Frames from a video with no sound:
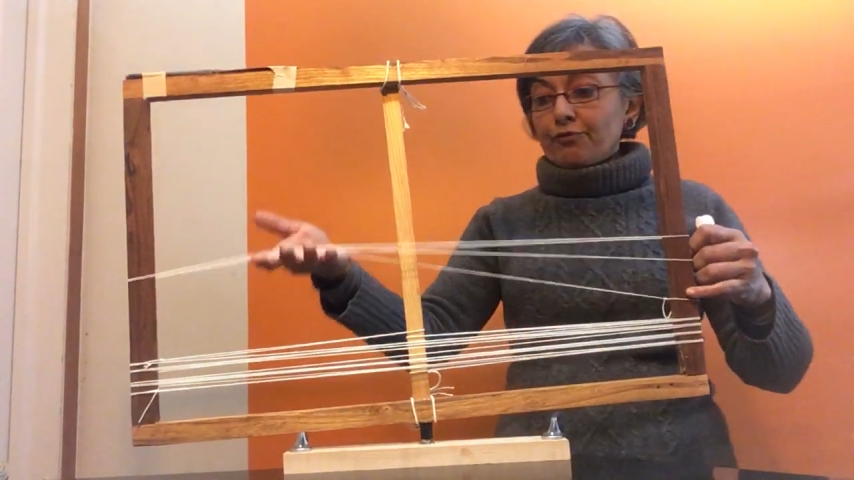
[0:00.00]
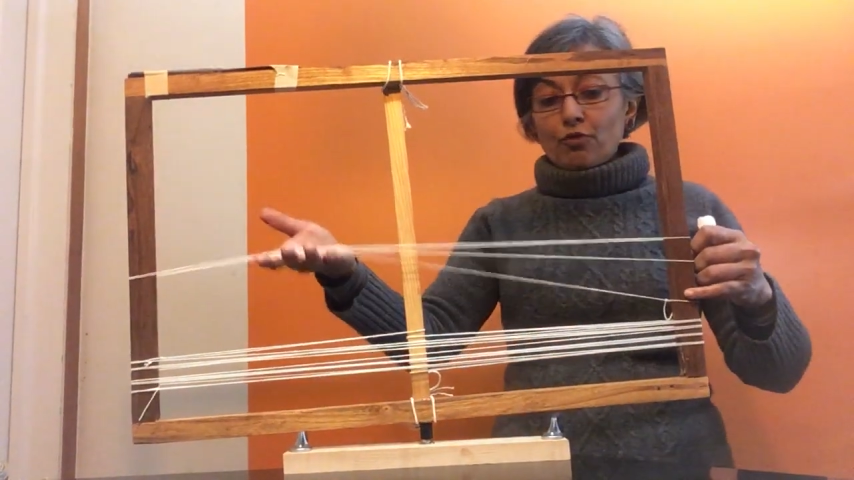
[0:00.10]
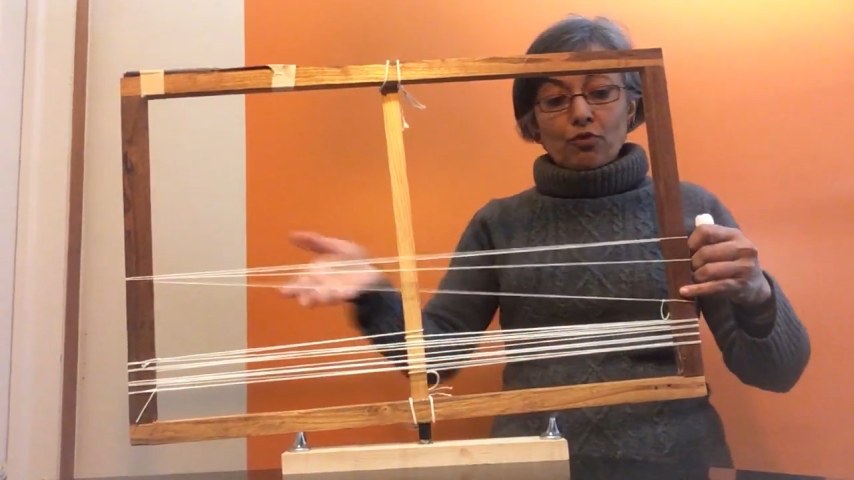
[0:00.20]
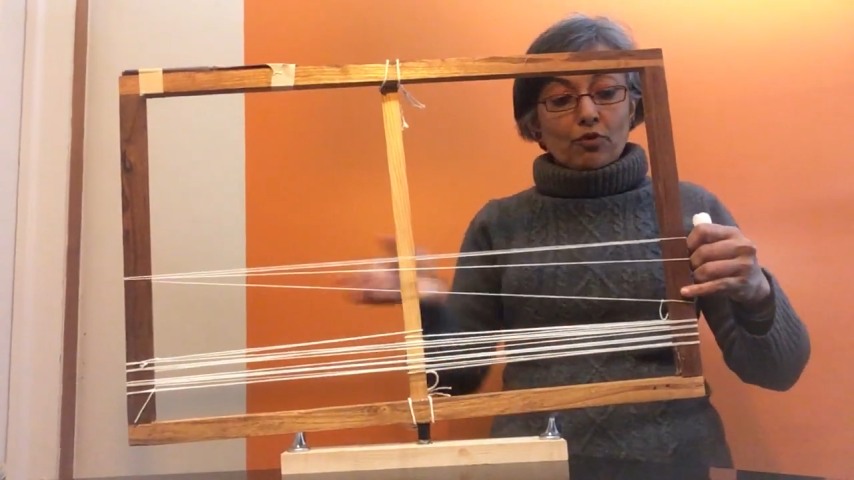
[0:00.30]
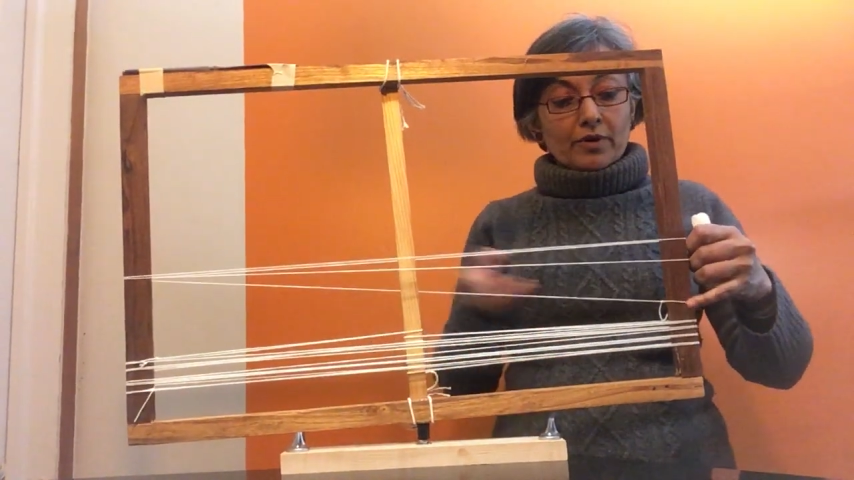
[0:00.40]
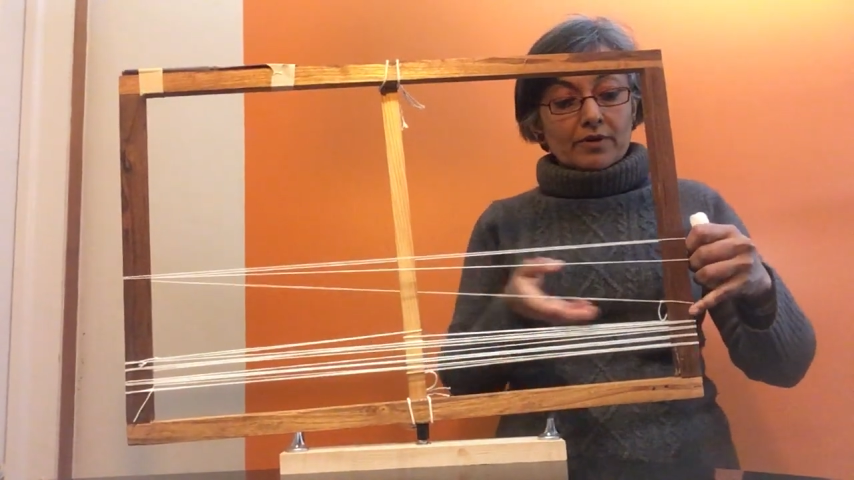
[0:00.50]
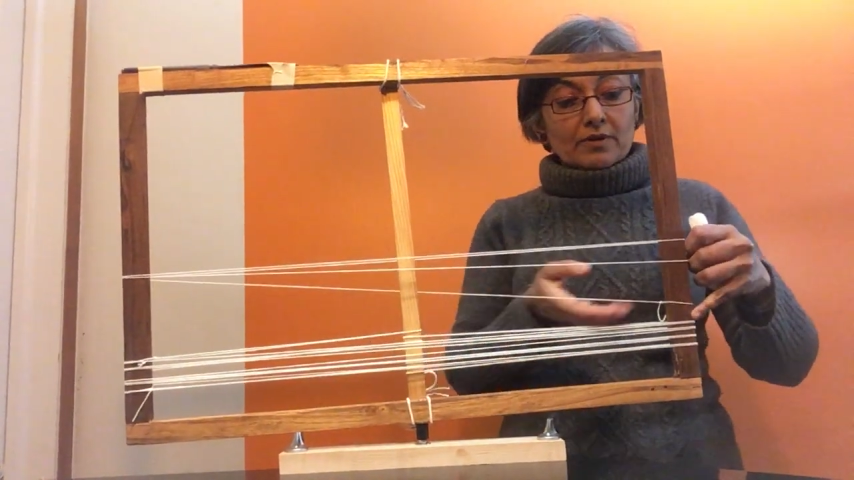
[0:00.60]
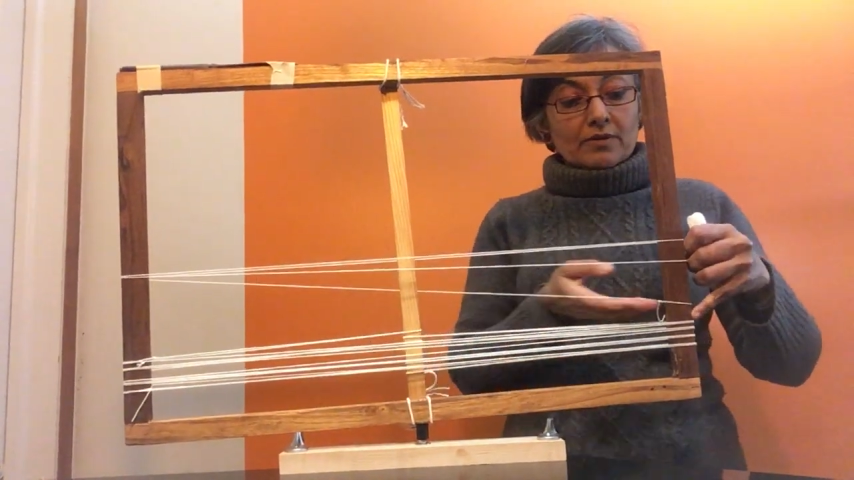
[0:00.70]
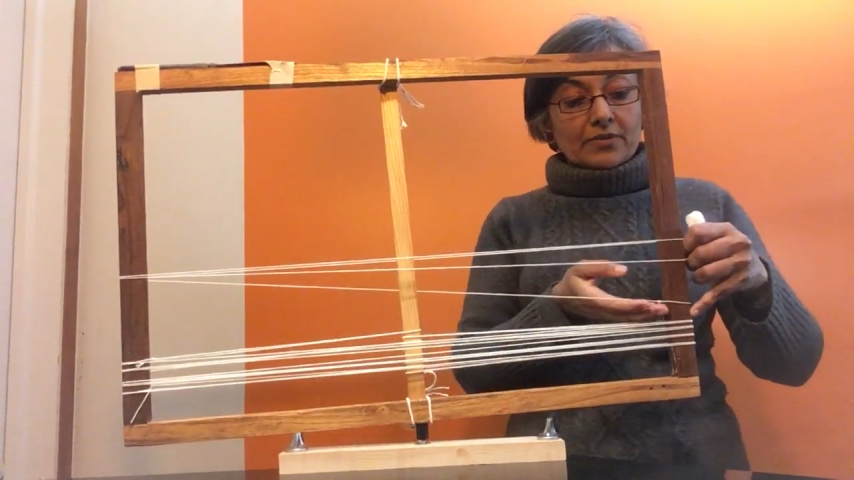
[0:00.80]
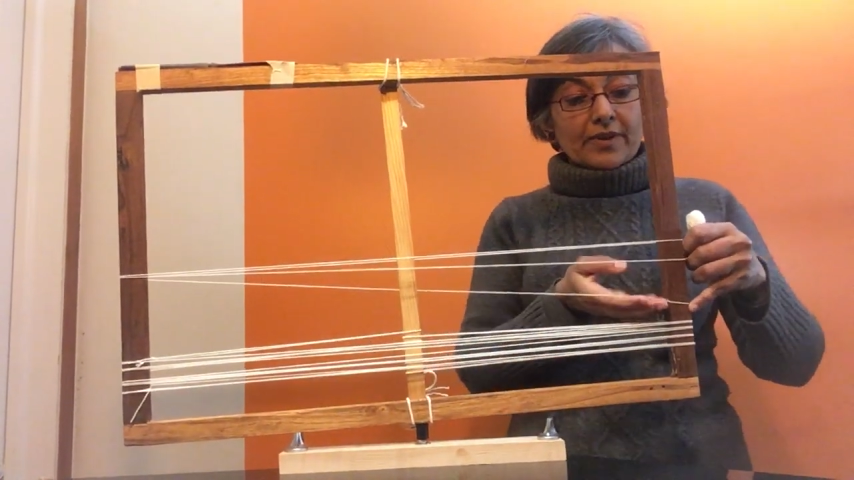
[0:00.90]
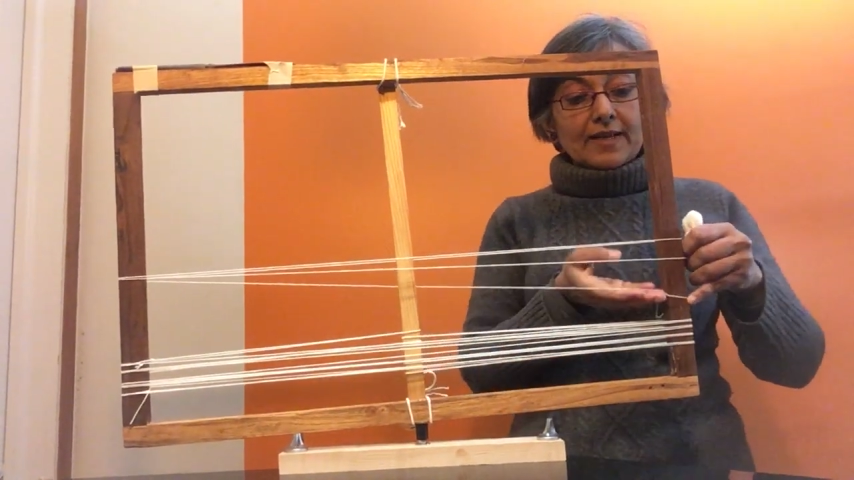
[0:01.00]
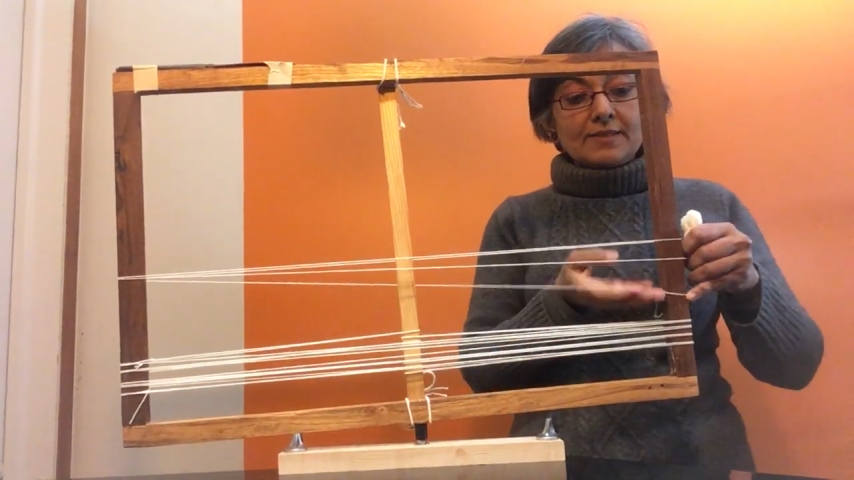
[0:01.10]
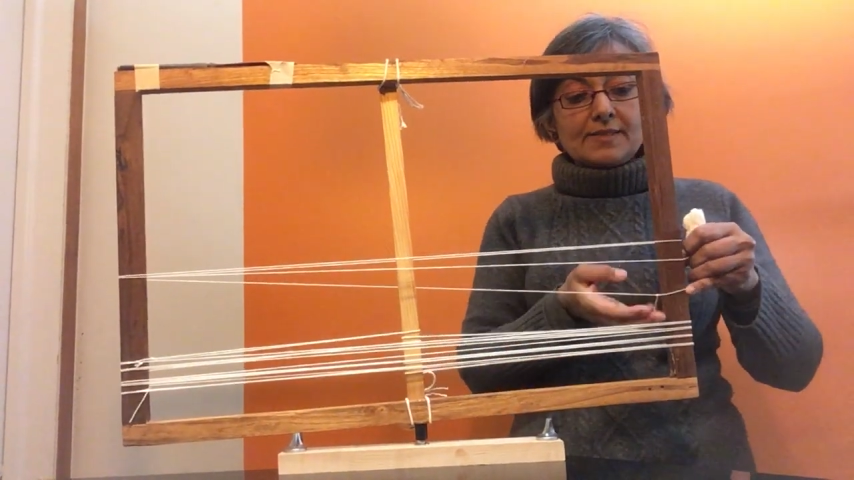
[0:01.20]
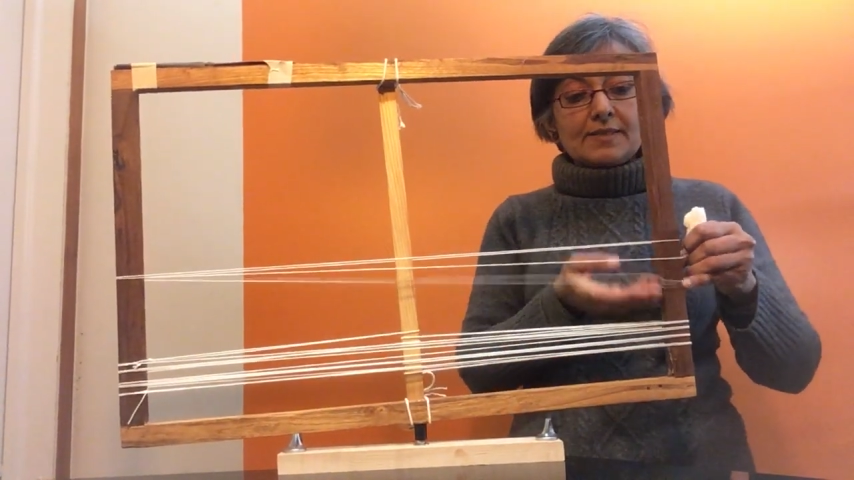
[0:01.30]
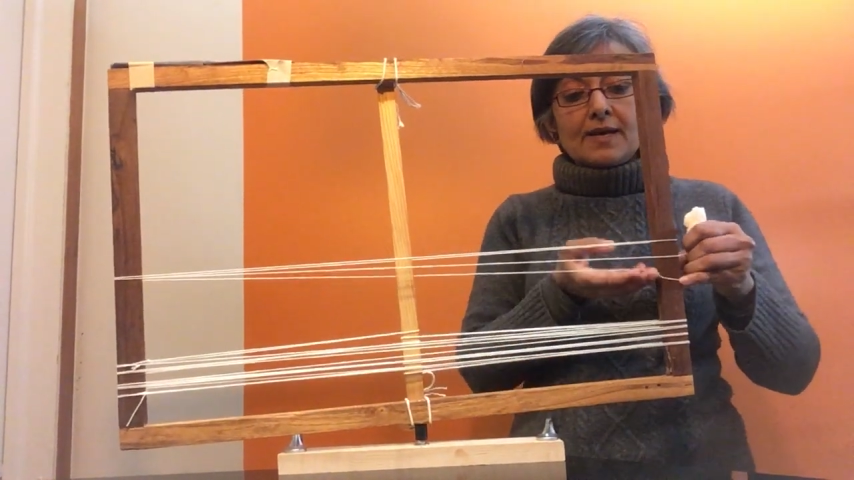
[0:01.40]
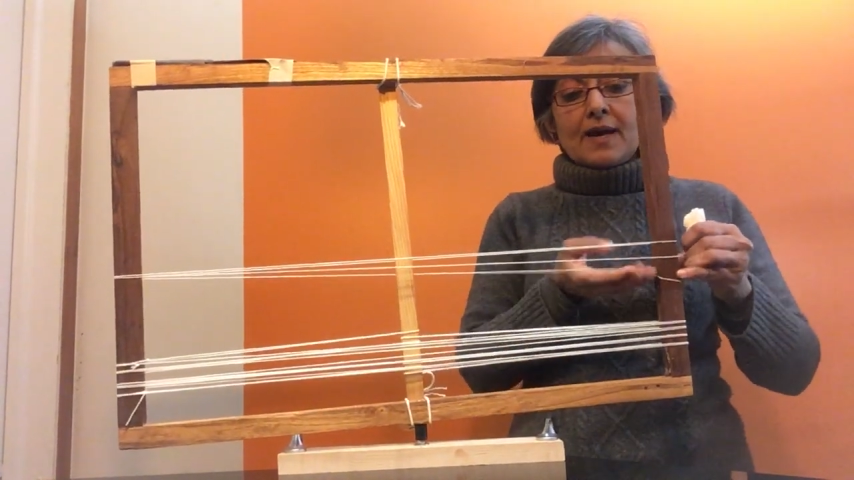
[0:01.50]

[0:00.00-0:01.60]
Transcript: 4 threads